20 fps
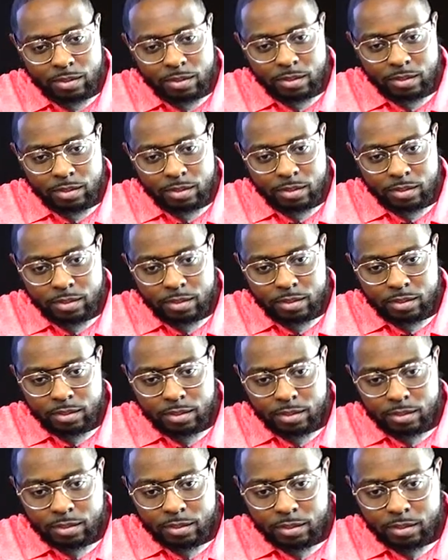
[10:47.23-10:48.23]
Because most our
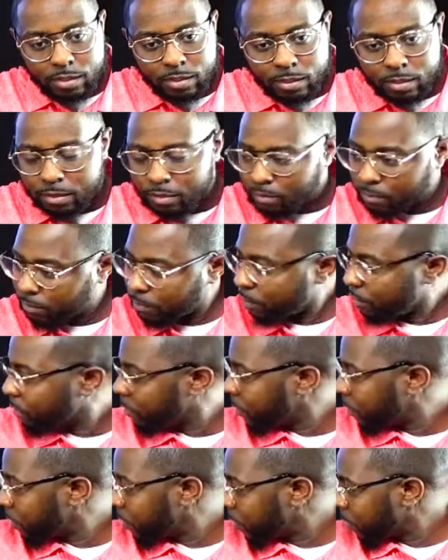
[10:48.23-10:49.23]
guys in it.
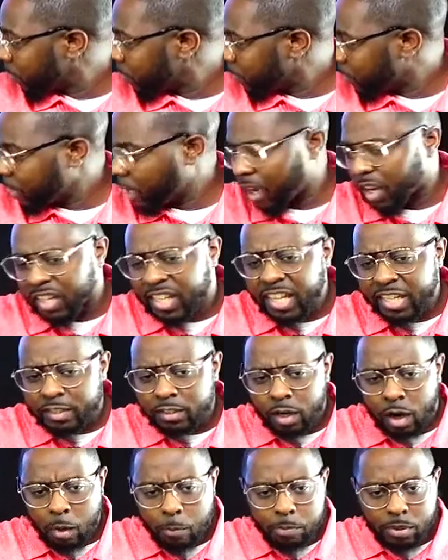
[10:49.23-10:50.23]
Y'all get
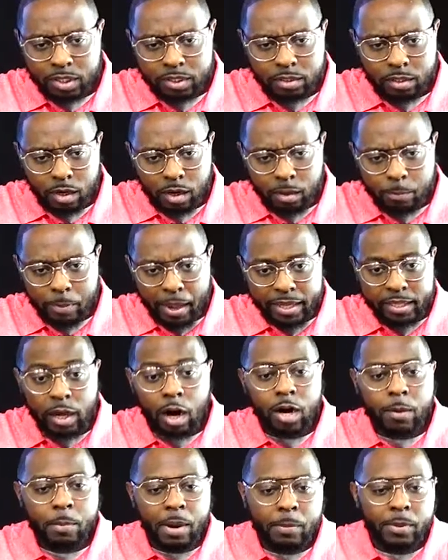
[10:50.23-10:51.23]
y'all butts darn back.
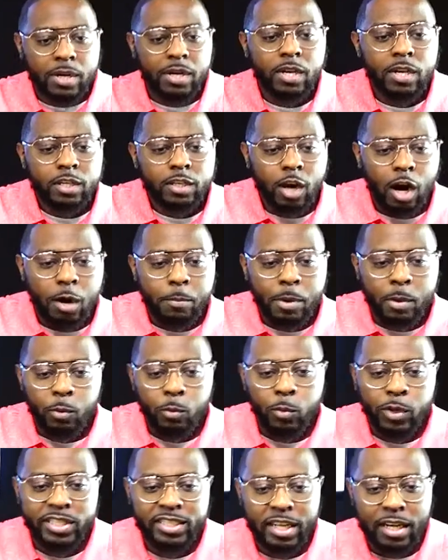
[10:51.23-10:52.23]
Y'all remember? Y'all remember
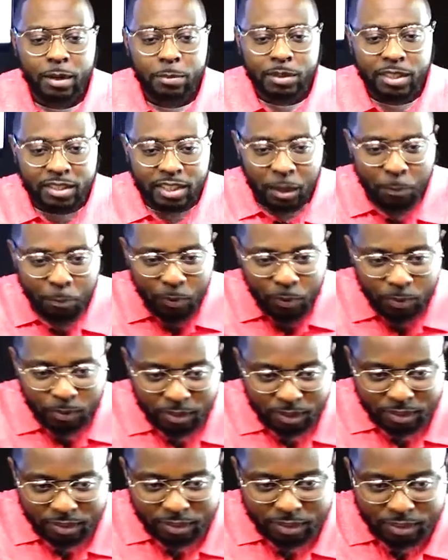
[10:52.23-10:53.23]
when we set up the temple?
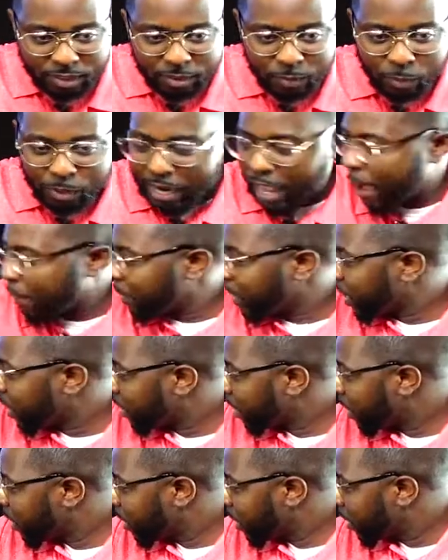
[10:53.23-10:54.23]
Yeah. What happened?
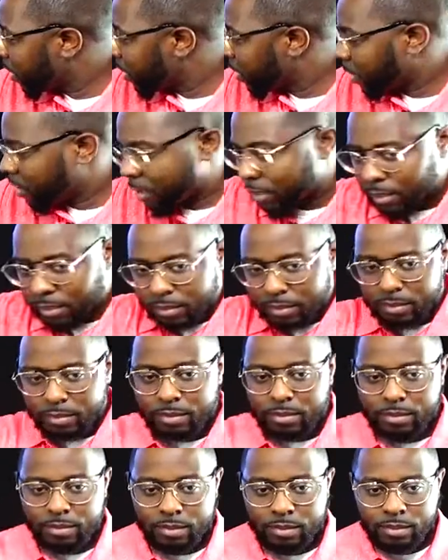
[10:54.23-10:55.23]
Cloud came and
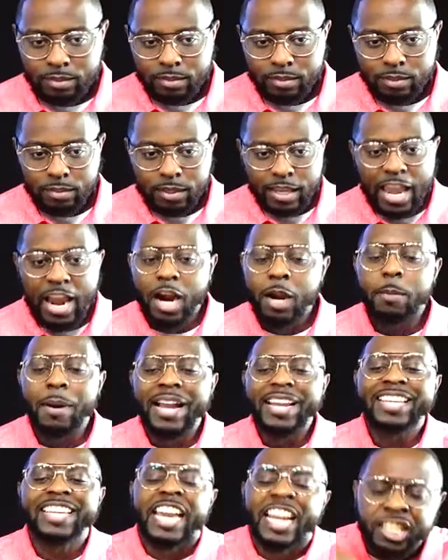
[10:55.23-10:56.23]
they had to get out.
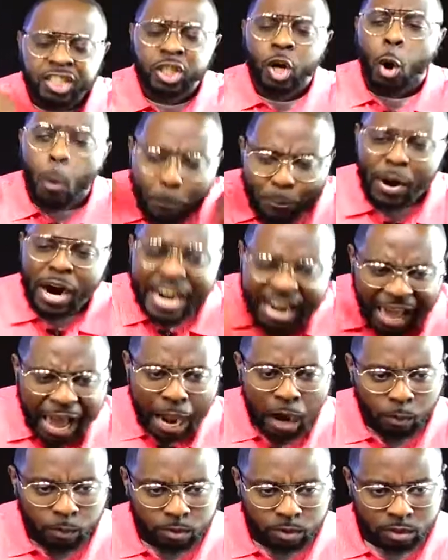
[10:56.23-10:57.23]
Everybody, get your butt
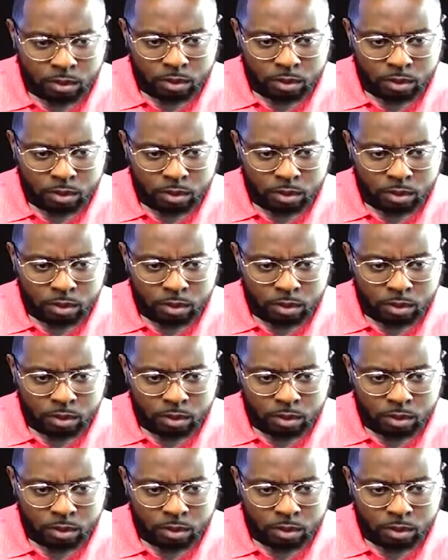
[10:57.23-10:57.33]
out!